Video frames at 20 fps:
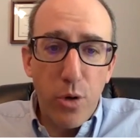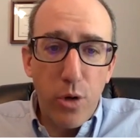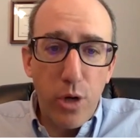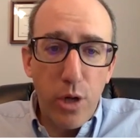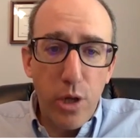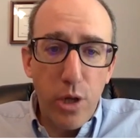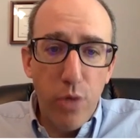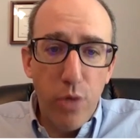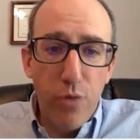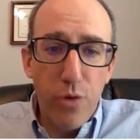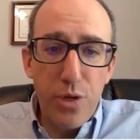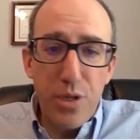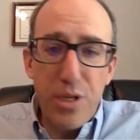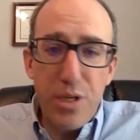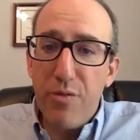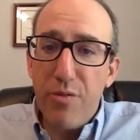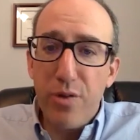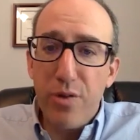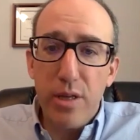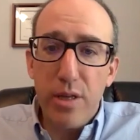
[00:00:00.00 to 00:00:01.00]
Clover
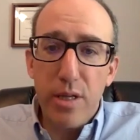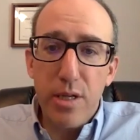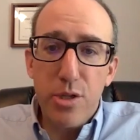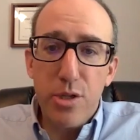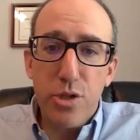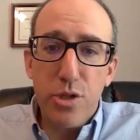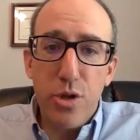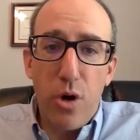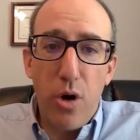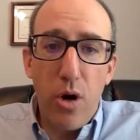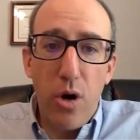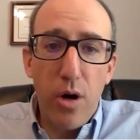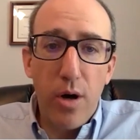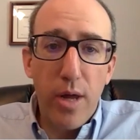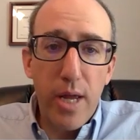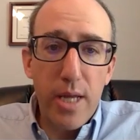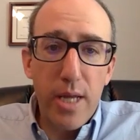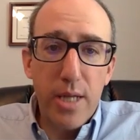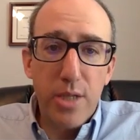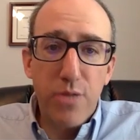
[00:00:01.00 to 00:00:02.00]
definitely
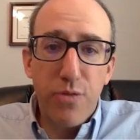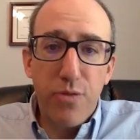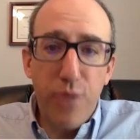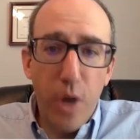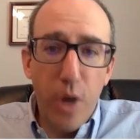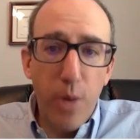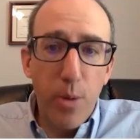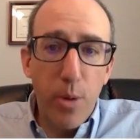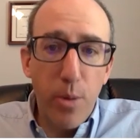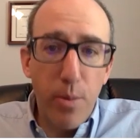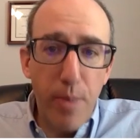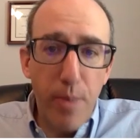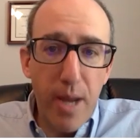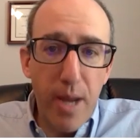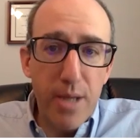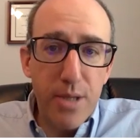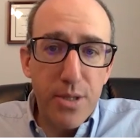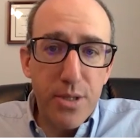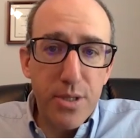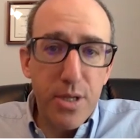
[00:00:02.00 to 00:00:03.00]
saw its farmer
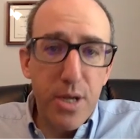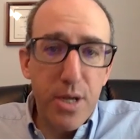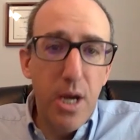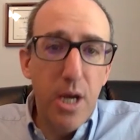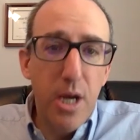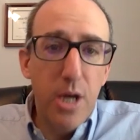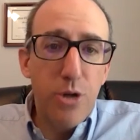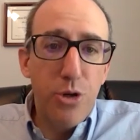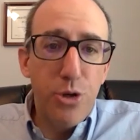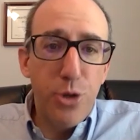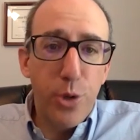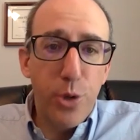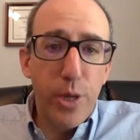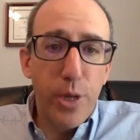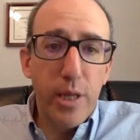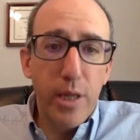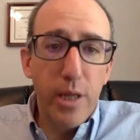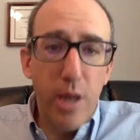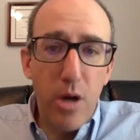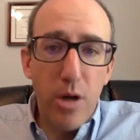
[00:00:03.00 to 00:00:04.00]
base
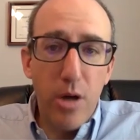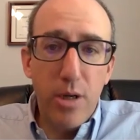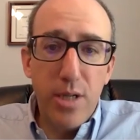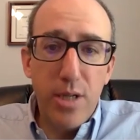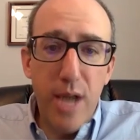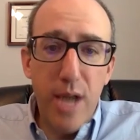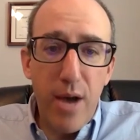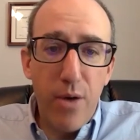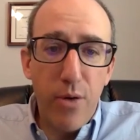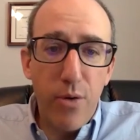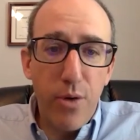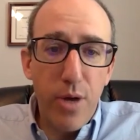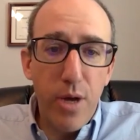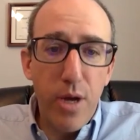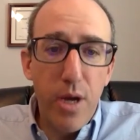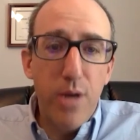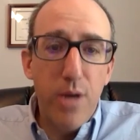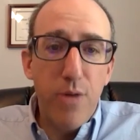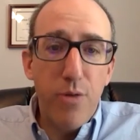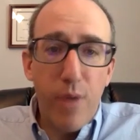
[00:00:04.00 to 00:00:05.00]
during lockdown,
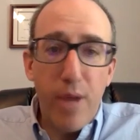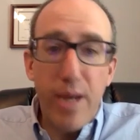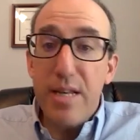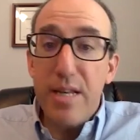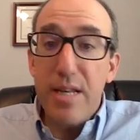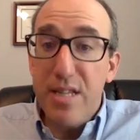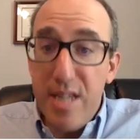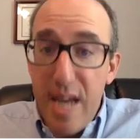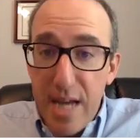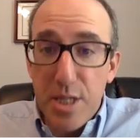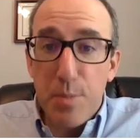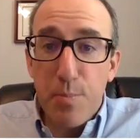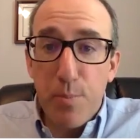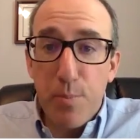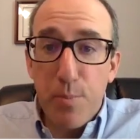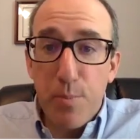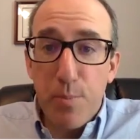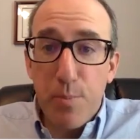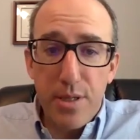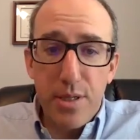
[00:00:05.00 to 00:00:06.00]
right,
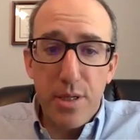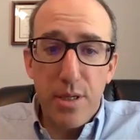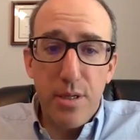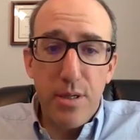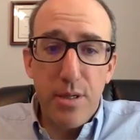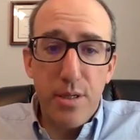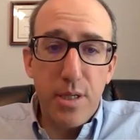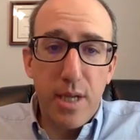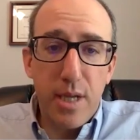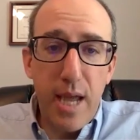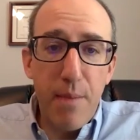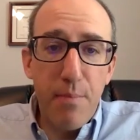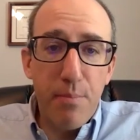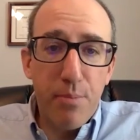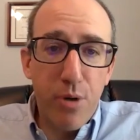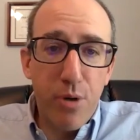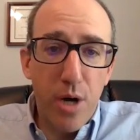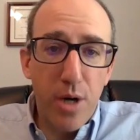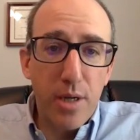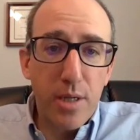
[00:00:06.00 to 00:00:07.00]
desperate to
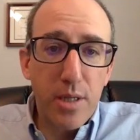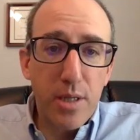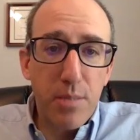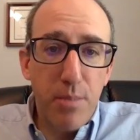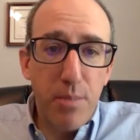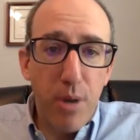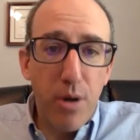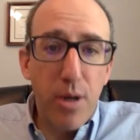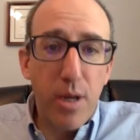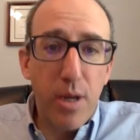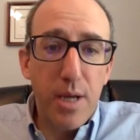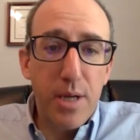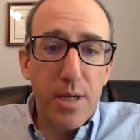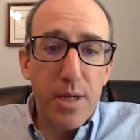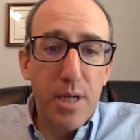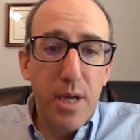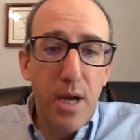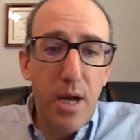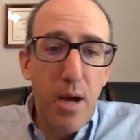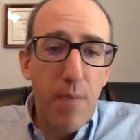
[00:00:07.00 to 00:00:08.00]
get product to
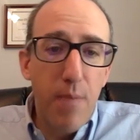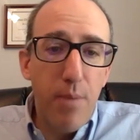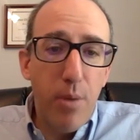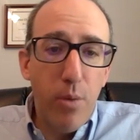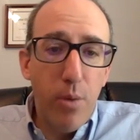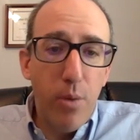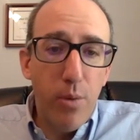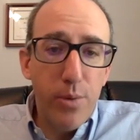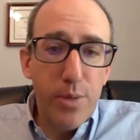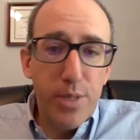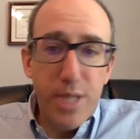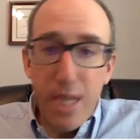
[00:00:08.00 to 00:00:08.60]
market. But what